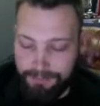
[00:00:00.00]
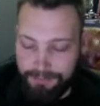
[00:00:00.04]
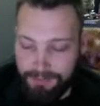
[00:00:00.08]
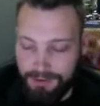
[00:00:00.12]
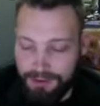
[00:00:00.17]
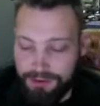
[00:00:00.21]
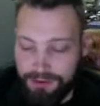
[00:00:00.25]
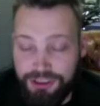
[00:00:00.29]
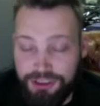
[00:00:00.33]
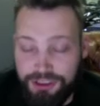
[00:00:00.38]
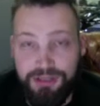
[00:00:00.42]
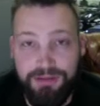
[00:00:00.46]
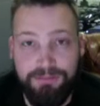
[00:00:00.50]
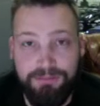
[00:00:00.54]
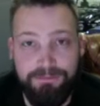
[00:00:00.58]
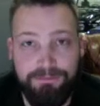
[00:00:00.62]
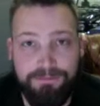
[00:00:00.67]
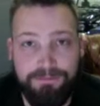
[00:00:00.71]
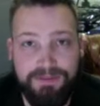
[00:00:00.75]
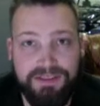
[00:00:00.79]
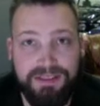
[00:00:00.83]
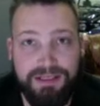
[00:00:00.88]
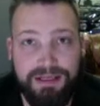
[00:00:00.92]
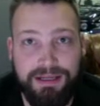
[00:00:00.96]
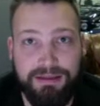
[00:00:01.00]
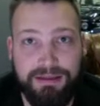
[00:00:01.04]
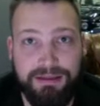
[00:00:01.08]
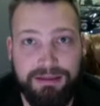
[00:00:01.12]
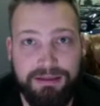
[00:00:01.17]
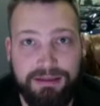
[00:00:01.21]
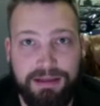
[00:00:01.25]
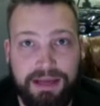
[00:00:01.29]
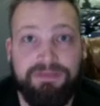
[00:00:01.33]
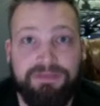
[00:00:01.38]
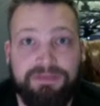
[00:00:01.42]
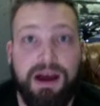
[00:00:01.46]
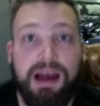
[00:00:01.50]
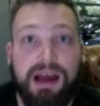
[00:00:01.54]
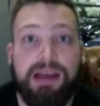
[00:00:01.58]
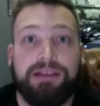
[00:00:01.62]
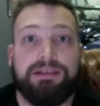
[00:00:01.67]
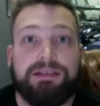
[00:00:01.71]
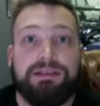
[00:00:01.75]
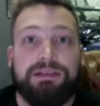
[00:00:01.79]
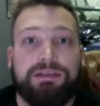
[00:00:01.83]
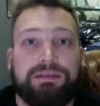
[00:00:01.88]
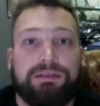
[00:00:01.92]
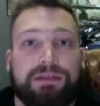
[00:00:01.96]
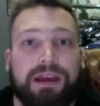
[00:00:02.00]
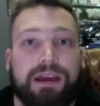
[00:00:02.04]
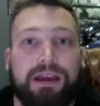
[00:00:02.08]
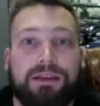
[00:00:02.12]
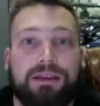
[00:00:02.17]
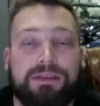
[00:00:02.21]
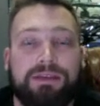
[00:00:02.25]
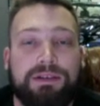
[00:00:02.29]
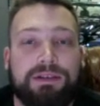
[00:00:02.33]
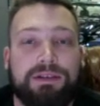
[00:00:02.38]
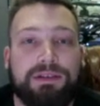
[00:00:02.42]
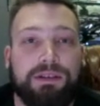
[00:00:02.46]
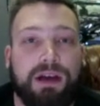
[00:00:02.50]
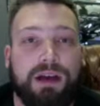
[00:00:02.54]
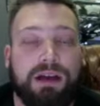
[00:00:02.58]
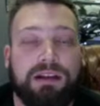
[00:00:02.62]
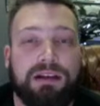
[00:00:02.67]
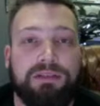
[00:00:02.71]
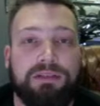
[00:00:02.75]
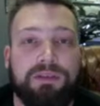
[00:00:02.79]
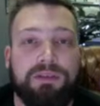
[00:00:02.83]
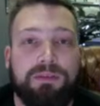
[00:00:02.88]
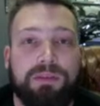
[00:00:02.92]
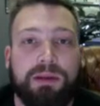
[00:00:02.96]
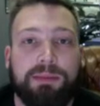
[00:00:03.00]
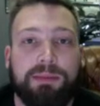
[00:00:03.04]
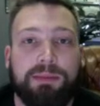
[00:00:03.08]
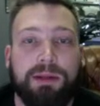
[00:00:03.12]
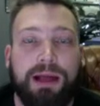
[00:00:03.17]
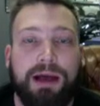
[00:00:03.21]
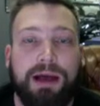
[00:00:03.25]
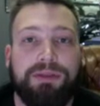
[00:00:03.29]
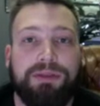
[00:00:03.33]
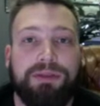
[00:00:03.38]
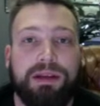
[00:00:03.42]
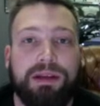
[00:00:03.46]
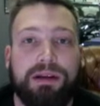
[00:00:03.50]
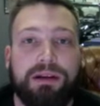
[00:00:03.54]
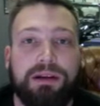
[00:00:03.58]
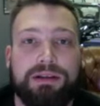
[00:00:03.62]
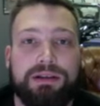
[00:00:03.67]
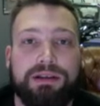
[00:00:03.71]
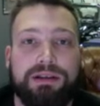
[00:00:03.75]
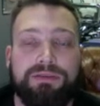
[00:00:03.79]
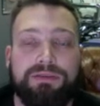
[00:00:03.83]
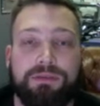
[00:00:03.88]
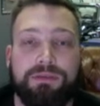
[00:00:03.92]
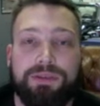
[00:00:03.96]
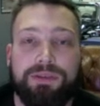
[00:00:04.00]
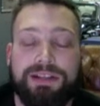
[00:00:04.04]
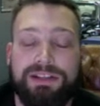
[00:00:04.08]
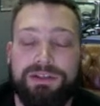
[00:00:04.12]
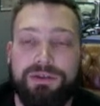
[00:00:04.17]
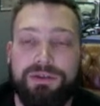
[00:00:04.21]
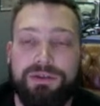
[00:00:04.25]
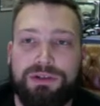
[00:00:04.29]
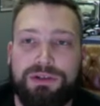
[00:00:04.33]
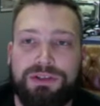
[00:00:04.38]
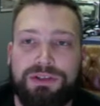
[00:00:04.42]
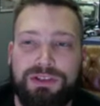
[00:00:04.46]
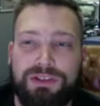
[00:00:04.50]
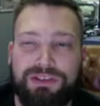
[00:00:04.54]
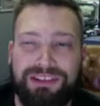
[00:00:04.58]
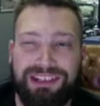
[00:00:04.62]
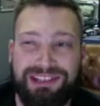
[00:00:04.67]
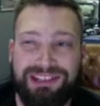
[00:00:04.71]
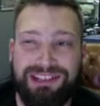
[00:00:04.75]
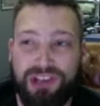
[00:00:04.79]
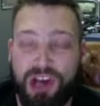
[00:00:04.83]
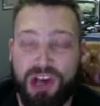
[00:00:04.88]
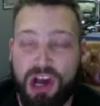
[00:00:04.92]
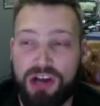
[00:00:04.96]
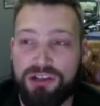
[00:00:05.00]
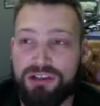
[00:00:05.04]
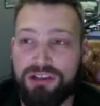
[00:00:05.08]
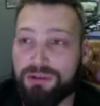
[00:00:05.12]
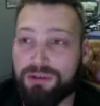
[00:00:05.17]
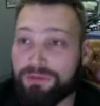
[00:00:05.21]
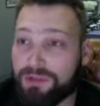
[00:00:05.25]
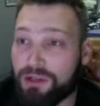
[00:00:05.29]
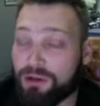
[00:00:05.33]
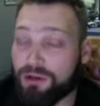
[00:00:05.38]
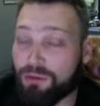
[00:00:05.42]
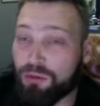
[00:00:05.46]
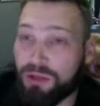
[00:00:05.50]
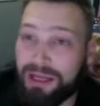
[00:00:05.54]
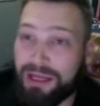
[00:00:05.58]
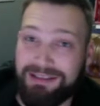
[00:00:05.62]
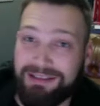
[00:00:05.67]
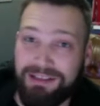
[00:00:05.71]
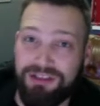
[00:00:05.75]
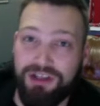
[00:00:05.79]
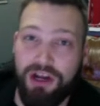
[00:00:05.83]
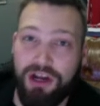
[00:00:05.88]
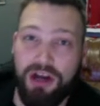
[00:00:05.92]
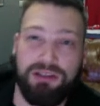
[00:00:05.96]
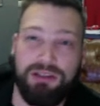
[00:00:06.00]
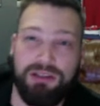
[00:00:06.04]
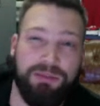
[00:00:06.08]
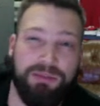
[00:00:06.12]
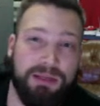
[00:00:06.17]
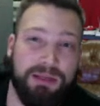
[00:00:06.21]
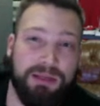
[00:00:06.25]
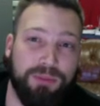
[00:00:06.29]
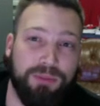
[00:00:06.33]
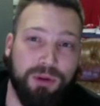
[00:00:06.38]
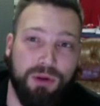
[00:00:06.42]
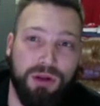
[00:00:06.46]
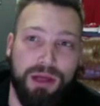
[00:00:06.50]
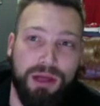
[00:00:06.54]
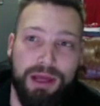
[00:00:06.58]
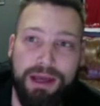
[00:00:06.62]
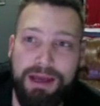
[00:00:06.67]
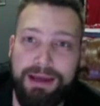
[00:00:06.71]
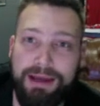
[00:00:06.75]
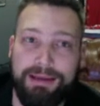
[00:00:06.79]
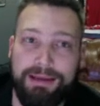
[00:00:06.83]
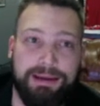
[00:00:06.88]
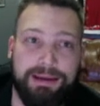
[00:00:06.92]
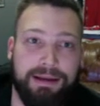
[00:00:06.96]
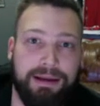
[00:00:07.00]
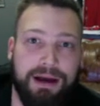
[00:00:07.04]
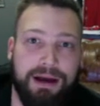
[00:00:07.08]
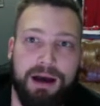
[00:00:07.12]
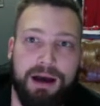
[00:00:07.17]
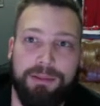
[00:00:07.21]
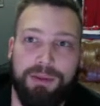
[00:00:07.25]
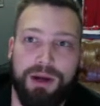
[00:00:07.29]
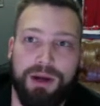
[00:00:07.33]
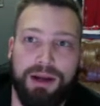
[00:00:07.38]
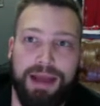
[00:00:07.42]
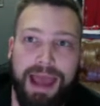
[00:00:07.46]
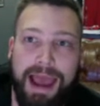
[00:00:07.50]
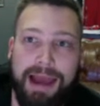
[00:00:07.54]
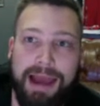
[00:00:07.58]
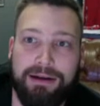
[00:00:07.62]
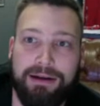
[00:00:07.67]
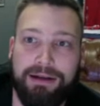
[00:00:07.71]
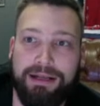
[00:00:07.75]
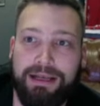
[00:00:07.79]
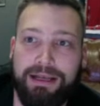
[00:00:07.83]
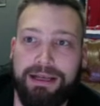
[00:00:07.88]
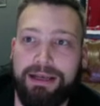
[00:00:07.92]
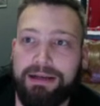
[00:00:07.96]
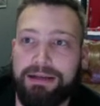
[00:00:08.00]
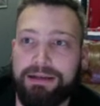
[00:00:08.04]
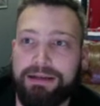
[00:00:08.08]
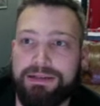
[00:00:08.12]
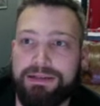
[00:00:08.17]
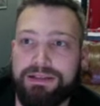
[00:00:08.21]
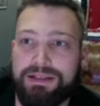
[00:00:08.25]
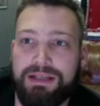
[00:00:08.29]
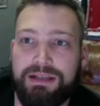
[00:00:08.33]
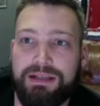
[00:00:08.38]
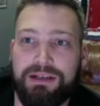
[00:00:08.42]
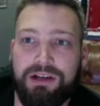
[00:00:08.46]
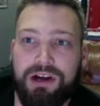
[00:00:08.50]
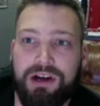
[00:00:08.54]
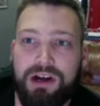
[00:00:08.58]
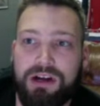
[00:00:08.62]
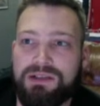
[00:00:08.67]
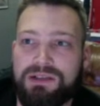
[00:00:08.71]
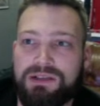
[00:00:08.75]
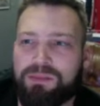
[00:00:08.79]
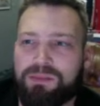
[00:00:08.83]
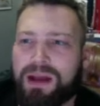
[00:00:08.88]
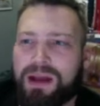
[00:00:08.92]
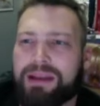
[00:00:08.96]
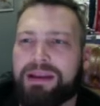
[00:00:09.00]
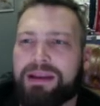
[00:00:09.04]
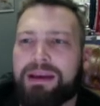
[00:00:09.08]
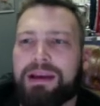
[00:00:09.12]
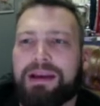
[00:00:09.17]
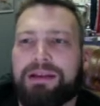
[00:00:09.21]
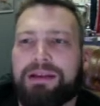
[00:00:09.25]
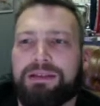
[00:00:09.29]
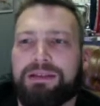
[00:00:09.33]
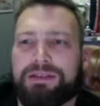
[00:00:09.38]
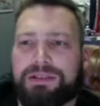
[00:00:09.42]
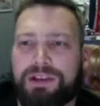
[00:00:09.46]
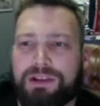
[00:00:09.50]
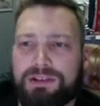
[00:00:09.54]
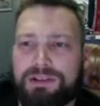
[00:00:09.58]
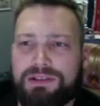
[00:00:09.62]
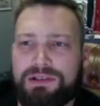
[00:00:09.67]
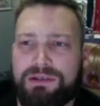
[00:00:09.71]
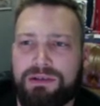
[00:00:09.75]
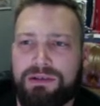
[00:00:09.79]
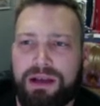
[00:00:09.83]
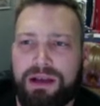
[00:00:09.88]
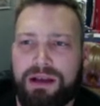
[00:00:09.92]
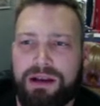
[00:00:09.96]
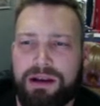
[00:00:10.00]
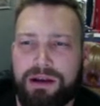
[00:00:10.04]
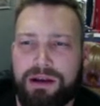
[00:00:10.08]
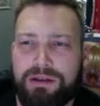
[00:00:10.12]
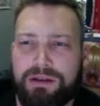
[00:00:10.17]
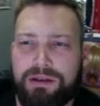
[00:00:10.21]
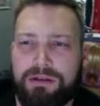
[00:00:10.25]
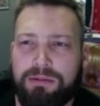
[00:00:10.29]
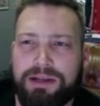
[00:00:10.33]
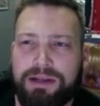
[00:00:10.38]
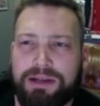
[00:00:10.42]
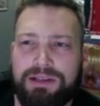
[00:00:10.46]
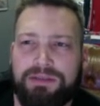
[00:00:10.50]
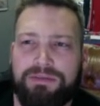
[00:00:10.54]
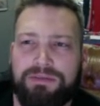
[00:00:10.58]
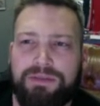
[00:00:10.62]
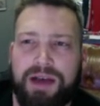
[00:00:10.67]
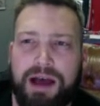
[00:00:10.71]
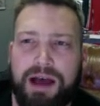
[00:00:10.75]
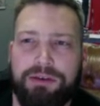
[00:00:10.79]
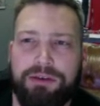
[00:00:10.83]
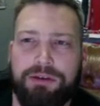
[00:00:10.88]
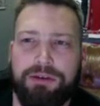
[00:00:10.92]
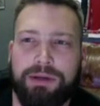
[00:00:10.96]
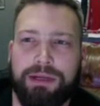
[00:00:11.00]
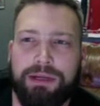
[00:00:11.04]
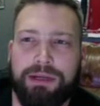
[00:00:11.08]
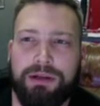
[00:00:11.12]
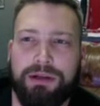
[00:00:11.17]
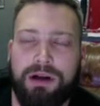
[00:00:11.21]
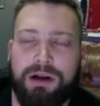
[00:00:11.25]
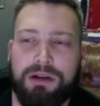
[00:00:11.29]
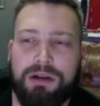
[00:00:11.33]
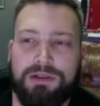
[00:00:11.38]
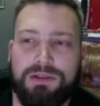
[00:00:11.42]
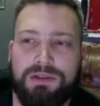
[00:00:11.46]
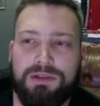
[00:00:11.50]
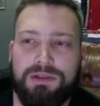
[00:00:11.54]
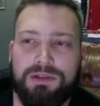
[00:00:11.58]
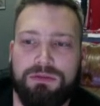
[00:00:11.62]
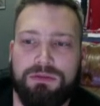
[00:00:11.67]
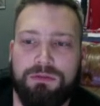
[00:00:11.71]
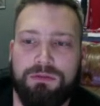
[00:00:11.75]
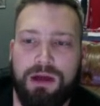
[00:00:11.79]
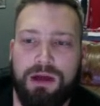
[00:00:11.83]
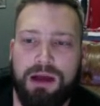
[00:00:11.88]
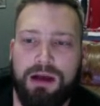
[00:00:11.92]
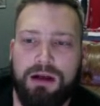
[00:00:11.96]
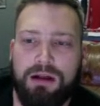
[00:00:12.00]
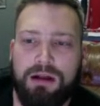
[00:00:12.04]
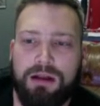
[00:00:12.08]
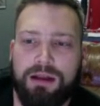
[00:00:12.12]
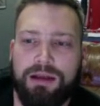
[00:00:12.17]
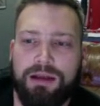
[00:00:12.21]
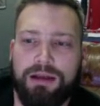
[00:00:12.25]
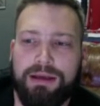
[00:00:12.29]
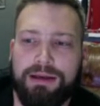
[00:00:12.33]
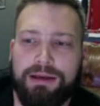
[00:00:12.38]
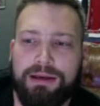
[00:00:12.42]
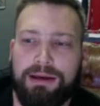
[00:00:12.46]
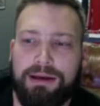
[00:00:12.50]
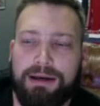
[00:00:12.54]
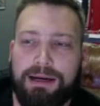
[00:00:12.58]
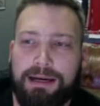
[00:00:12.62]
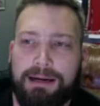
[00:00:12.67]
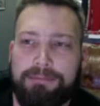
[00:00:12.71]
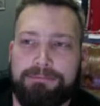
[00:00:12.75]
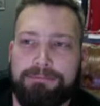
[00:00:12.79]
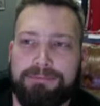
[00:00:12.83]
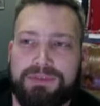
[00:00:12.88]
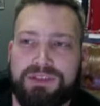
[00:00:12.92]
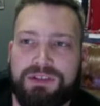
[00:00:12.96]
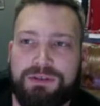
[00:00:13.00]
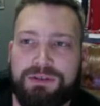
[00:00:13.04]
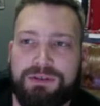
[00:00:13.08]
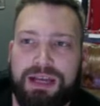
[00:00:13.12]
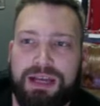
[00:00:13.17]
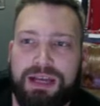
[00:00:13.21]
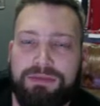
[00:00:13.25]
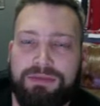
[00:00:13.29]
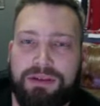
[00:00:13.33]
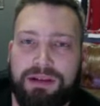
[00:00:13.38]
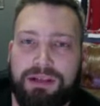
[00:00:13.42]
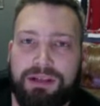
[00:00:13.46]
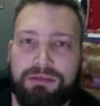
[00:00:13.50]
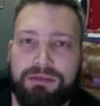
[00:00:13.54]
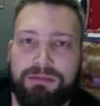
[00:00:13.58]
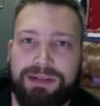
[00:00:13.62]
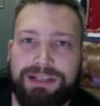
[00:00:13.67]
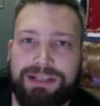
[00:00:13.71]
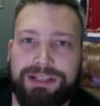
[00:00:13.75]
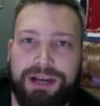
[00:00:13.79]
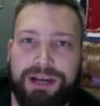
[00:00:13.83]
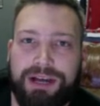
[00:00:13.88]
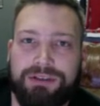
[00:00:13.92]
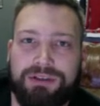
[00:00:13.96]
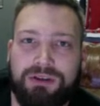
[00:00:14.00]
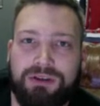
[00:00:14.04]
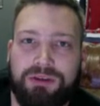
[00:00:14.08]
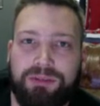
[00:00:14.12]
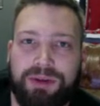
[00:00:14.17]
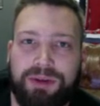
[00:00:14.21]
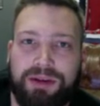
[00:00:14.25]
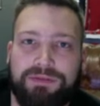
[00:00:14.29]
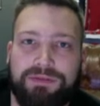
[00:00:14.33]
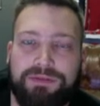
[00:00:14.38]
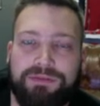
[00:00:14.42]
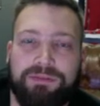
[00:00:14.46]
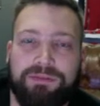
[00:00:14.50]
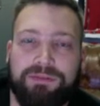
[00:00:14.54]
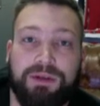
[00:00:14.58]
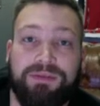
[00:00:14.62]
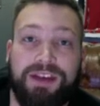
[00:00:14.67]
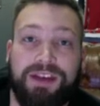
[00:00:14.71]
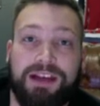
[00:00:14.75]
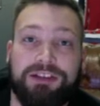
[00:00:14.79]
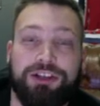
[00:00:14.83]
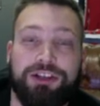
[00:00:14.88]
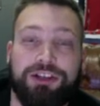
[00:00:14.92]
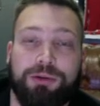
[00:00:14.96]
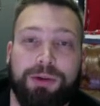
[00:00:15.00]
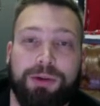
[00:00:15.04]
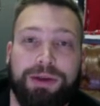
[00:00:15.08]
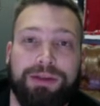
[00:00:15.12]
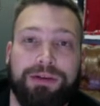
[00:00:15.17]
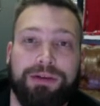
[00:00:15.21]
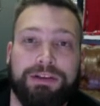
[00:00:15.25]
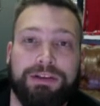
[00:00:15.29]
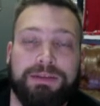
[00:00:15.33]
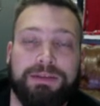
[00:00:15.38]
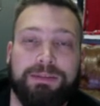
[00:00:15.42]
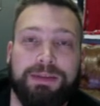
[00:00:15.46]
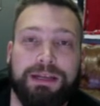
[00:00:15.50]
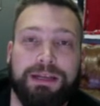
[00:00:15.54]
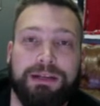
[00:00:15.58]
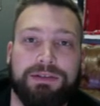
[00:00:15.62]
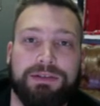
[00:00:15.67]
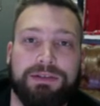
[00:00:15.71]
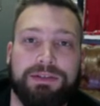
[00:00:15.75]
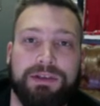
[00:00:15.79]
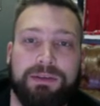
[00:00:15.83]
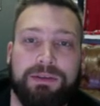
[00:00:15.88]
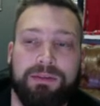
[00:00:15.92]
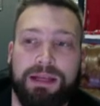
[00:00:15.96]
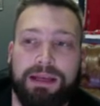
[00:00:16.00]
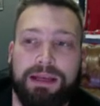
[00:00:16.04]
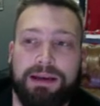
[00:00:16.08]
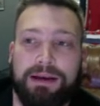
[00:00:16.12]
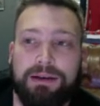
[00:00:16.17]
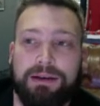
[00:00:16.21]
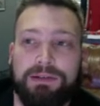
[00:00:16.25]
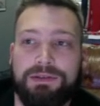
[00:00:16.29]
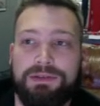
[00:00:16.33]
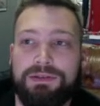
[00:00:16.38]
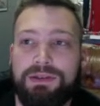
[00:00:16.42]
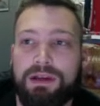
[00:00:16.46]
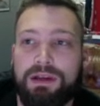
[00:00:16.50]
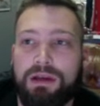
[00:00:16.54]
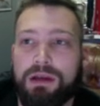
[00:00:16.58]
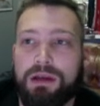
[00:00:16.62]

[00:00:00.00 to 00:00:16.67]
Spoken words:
You should seek advice, and there's a lot of different people out there and different resources you can talk to. If you don't like to talk to people, you can hop on Haggerty here and see cars, but there's also a lot of other ways of valuing cars as well. So definitely reach out to a professional, whether it's me or somebody else.